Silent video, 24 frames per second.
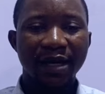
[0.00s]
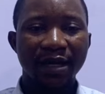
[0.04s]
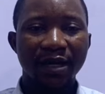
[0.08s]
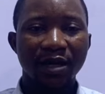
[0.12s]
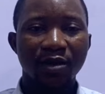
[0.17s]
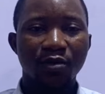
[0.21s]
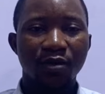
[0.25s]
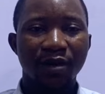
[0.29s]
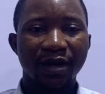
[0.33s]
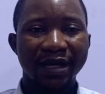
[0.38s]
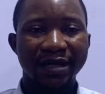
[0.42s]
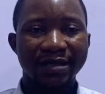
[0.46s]
a
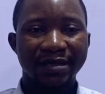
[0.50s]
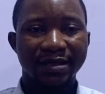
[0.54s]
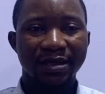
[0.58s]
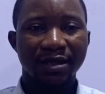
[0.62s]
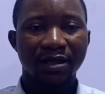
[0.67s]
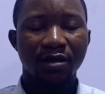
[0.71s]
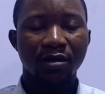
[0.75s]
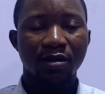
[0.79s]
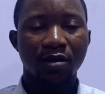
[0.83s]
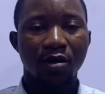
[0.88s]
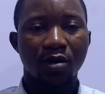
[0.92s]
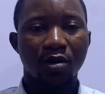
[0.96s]
new
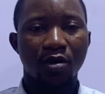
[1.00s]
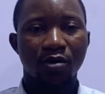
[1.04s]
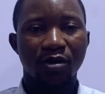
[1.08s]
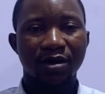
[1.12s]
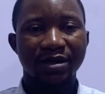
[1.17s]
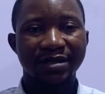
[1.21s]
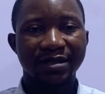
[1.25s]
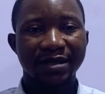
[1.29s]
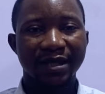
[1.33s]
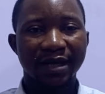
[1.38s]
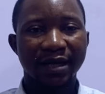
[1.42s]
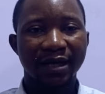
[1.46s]
lesson on
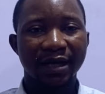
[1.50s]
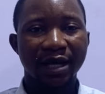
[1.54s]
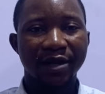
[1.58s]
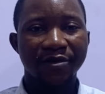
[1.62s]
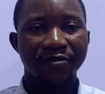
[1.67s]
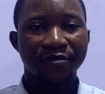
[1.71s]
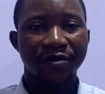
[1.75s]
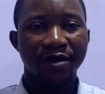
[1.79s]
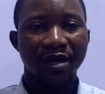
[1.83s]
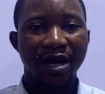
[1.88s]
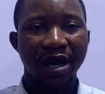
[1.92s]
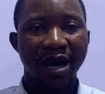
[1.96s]
single
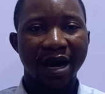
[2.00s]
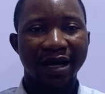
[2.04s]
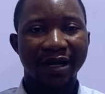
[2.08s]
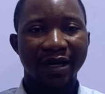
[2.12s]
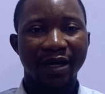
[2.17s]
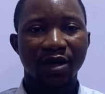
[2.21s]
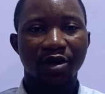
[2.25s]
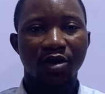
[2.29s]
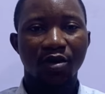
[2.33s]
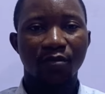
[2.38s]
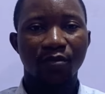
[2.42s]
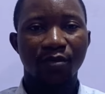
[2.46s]
entry and
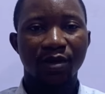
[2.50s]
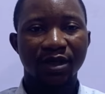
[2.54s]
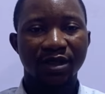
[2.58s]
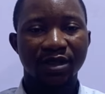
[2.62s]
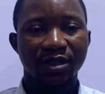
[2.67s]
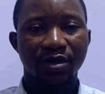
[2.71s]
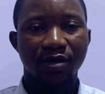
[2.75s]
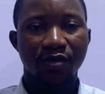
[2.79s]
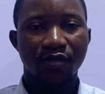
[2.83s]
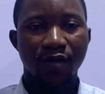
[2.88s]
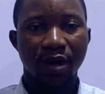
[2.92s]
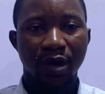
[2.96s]
incomplete
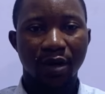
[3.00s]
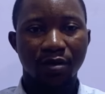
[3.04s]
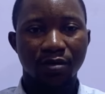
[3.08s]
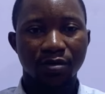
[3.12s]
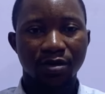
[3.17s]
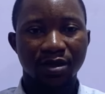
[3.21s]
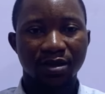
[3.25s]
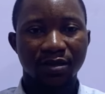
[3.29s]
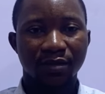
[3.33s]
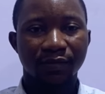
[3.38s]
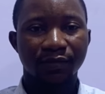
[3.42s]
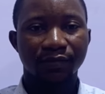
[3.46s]

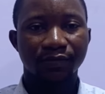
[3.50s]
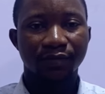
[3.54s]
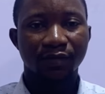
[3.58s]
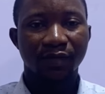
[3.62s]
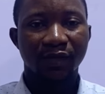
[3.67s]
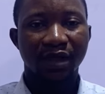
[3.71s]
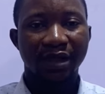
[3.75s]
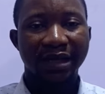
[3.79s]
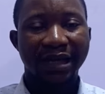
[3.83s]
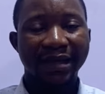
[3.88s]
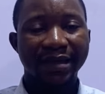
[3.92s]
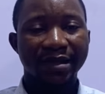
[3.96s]
records.
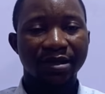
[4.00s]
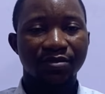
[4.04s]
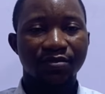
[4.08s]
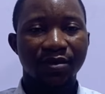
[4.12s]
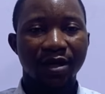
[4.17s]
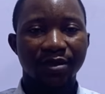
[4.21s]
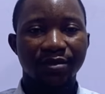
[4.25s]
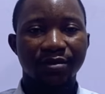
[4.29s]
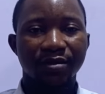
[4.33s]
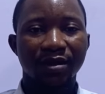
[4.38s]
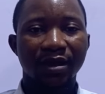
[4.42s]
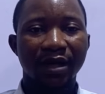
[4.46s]
That is, we
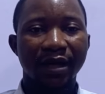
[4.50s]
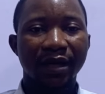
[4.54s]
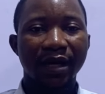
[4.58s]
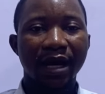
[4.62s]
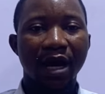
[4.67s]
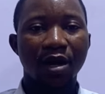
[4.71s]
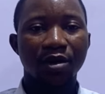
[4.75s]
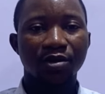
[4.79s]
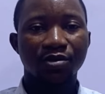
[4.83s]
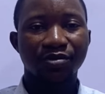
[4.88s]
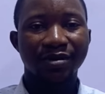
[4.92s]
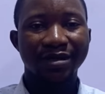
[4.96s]
are to learn
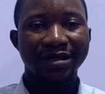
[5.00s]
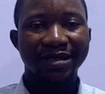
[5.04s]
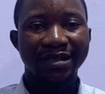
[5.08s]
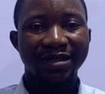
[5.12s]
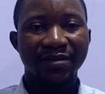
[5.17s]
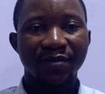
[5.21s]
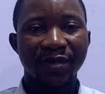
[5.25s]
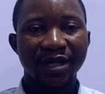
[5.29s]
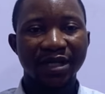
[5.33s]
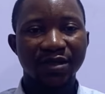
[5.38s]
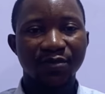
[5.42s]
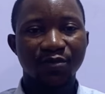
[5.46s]
how to
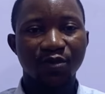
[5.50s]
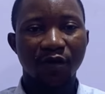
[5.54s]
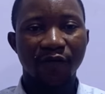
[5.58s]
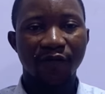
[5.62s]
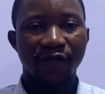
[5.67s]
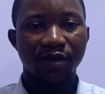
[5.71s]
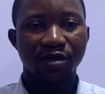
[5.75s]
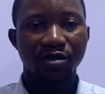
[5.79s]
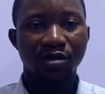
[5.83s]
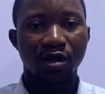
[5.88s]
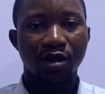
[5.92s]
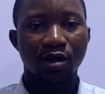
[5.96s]
estimate
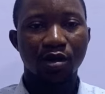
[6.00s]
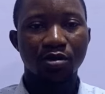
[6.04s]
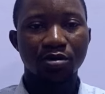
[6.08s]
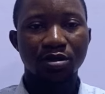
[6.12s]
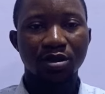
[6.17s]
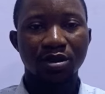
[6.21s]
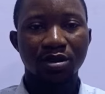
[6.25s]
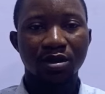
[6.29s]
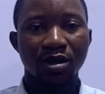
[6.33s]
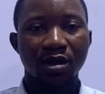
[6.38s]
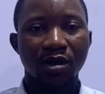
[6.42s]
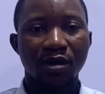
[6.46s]
profit or
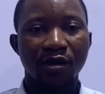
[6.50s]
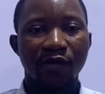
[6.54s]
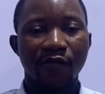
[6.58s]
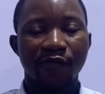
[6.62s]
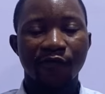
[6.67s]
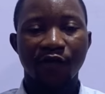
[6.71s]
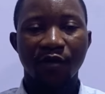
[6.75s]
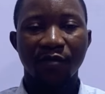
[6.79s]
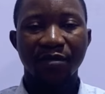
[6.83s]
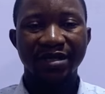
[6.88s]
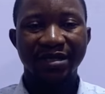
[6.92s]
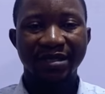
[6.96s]
loss
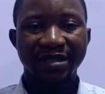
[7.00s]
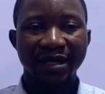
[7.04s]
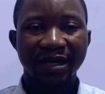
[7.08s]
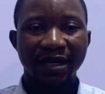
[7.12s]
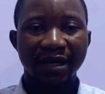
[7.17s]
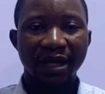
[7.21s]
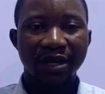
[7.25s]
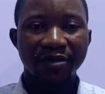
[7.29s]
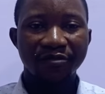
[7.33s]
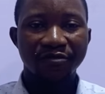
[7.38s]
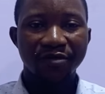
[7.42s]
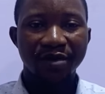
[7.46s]
from a
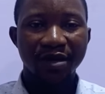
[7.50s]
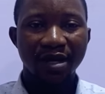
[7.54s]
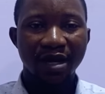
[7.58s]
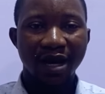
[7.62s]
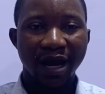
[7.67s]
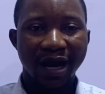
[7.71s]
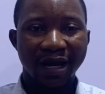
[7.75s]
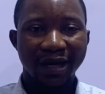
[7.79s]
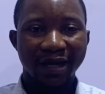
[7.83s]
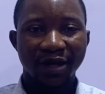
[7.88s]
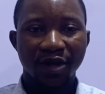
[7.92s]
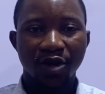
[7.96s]
single entry
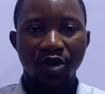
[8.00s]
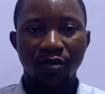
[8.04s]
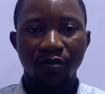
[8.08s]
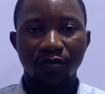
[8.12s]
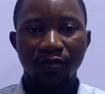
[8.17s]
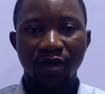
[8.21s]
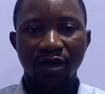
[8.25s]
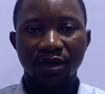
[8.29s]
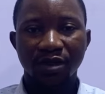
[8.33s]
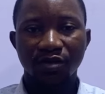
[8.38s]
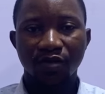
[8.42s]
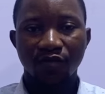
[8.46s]
and
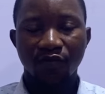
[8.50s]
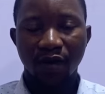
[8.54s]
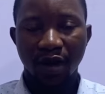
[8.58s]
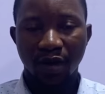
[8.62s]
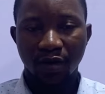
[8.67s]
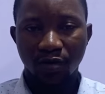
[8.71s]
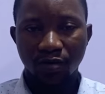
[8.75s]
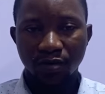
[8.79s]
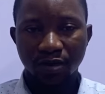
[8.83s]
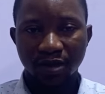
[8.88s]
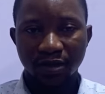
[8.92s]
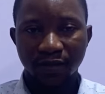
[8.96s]
incomplete
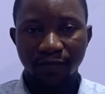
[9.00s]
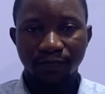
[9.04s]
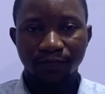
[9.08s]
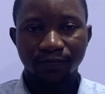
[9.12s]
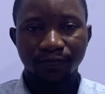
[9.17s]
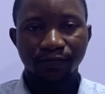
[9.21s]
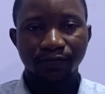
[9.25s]
records.